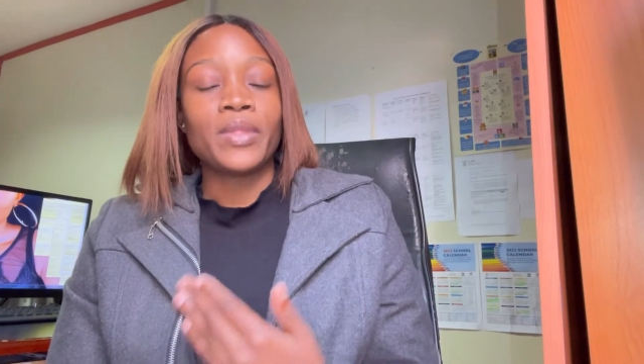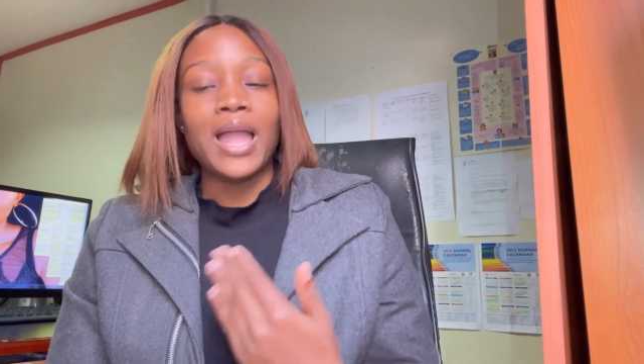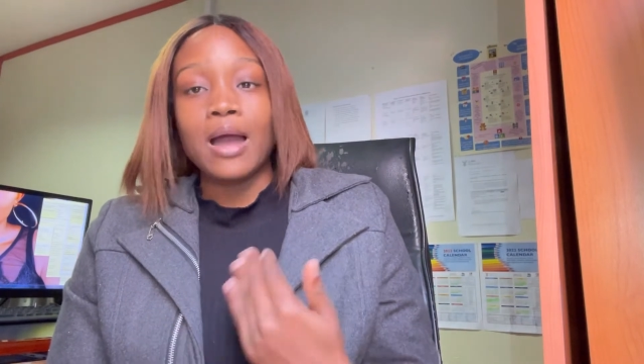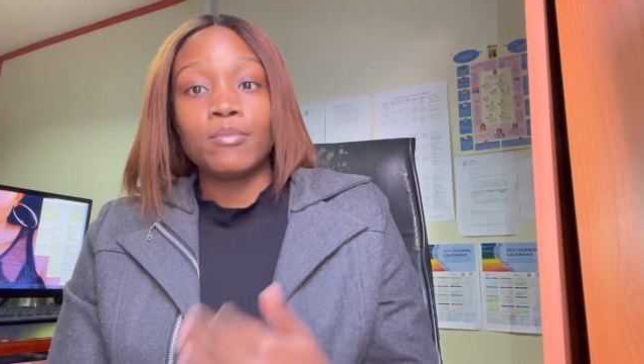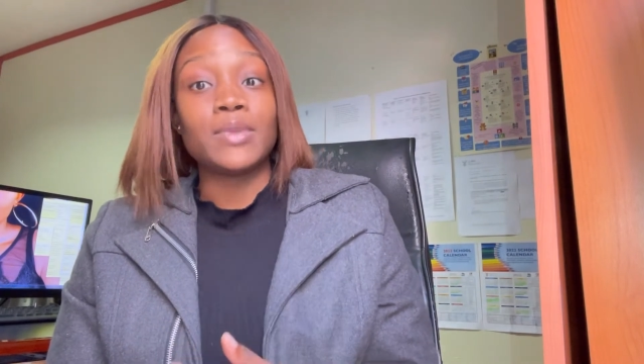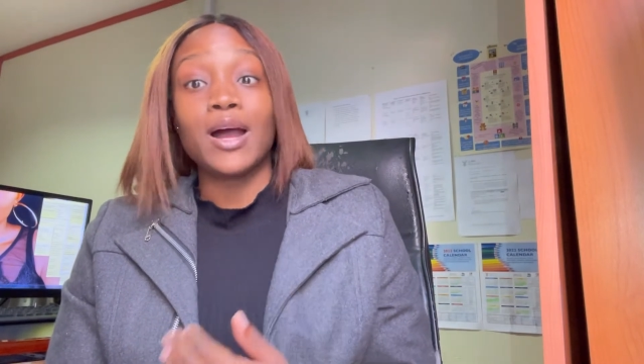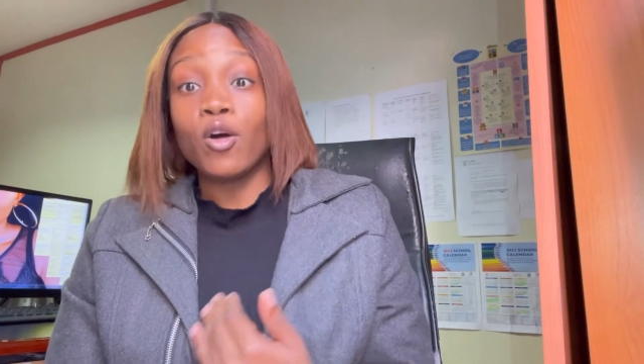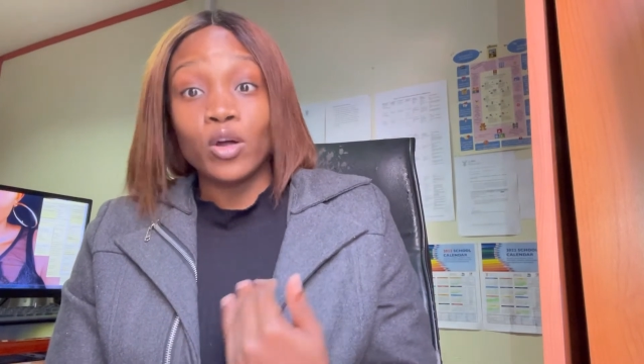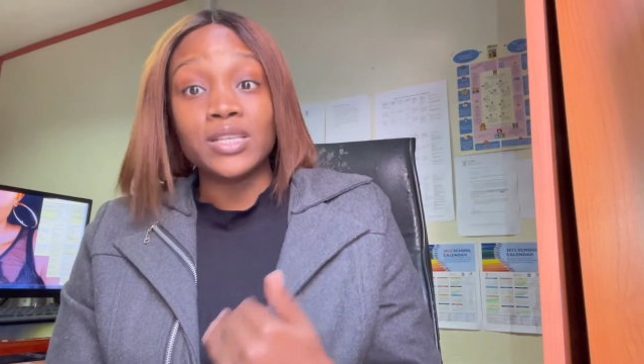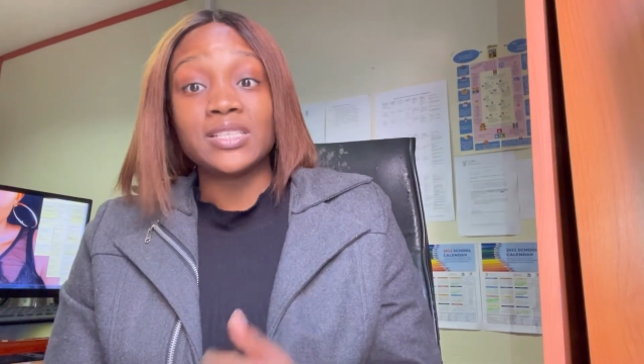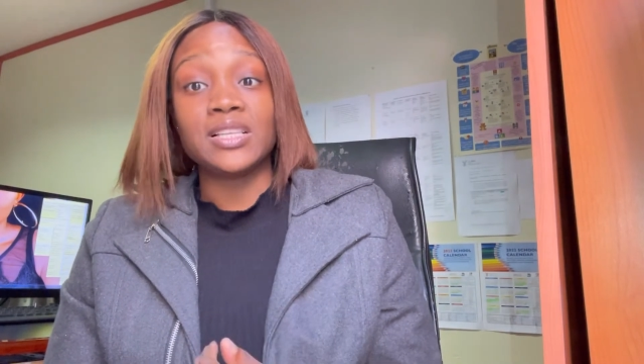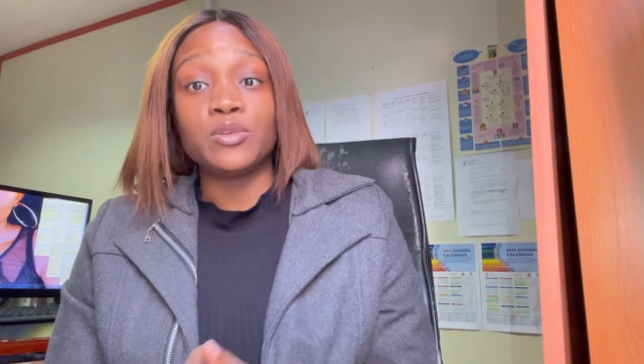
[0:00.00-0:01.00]
I'm
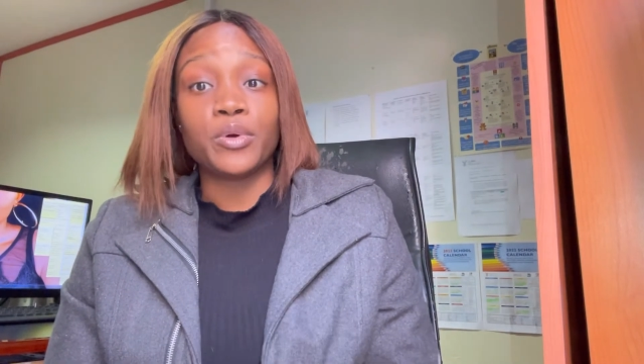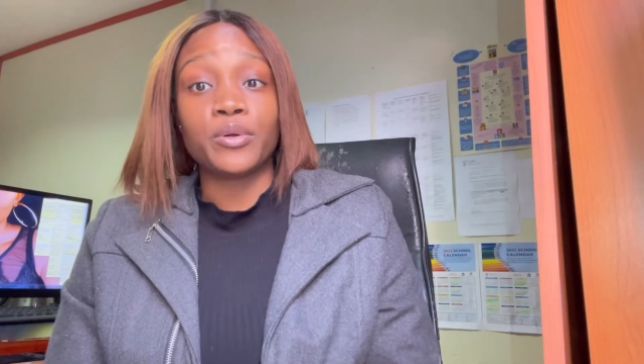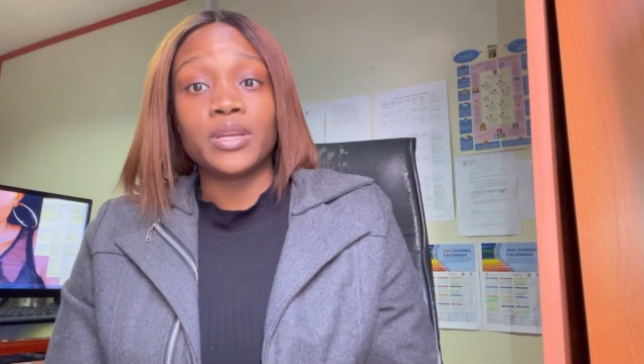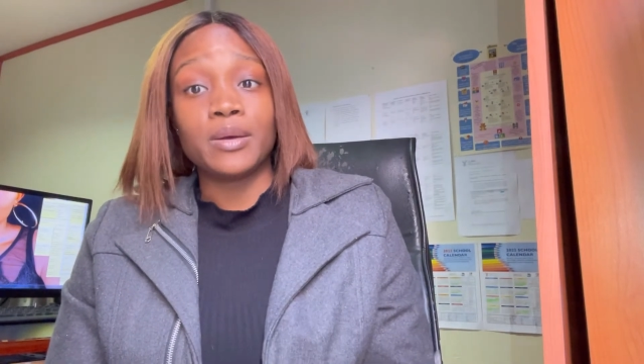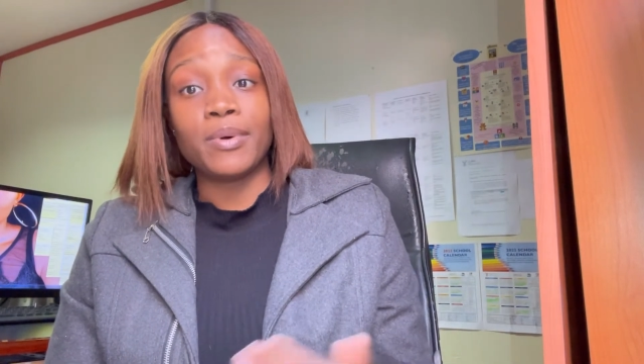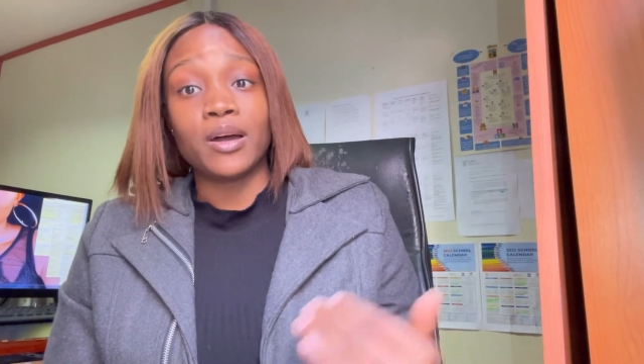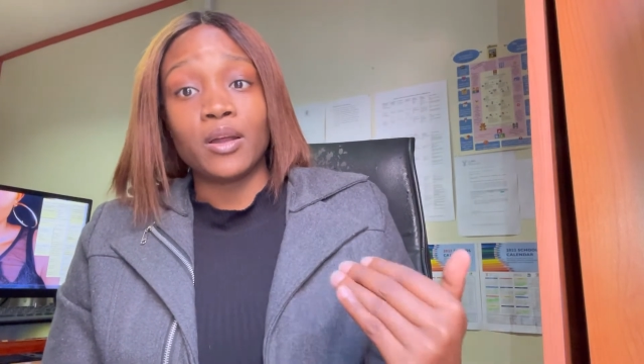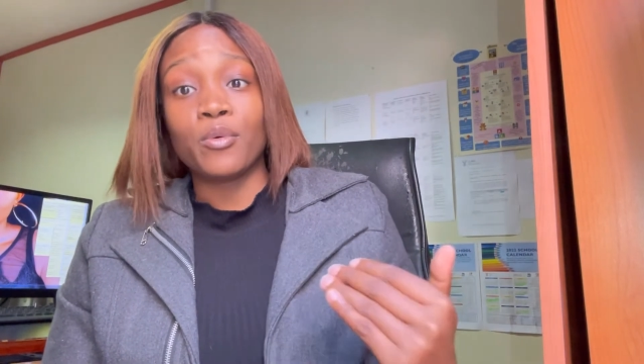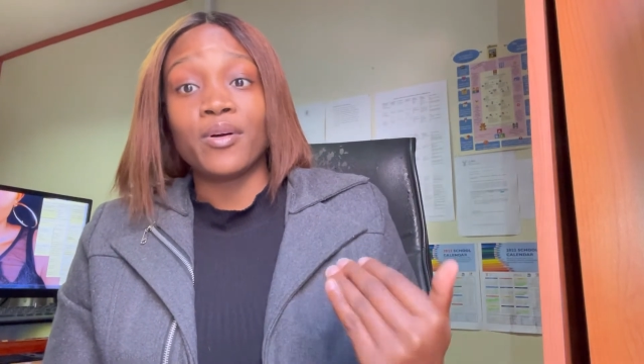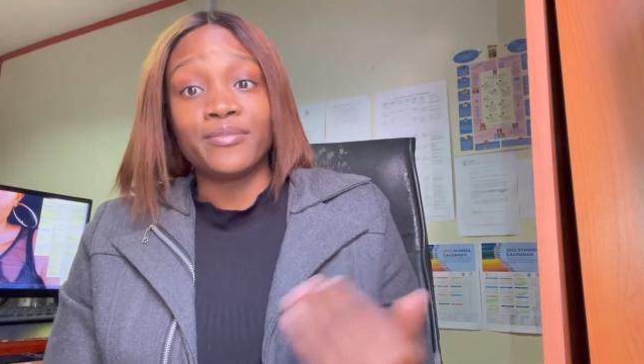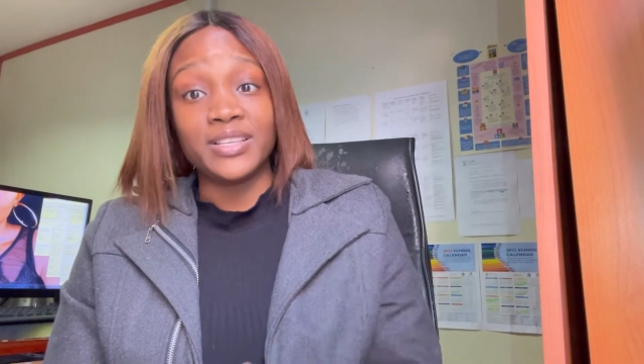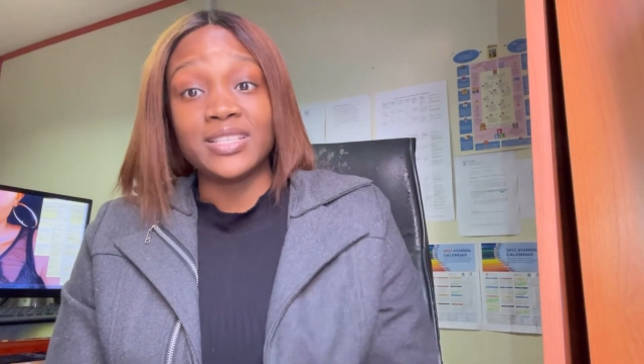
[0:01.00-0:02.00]
honestly worried about
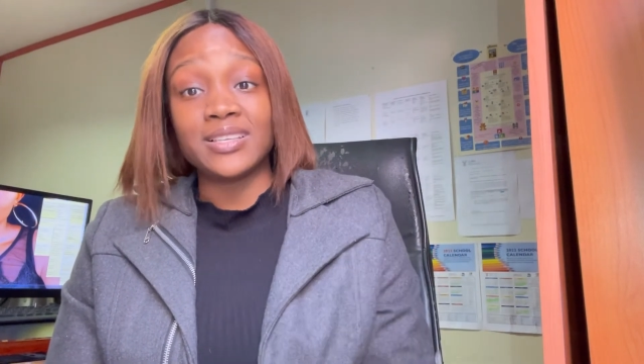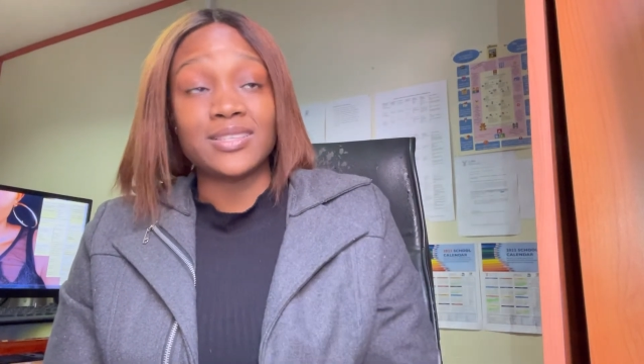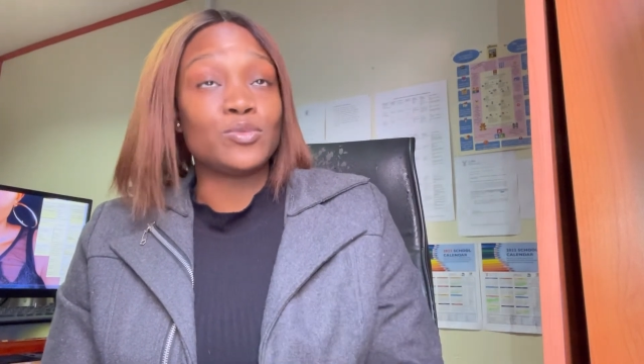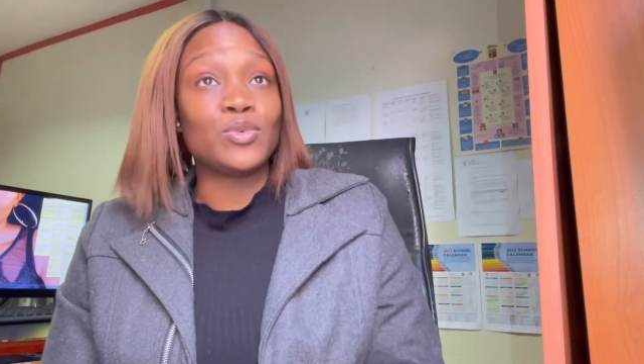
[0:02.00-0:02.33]
our visas.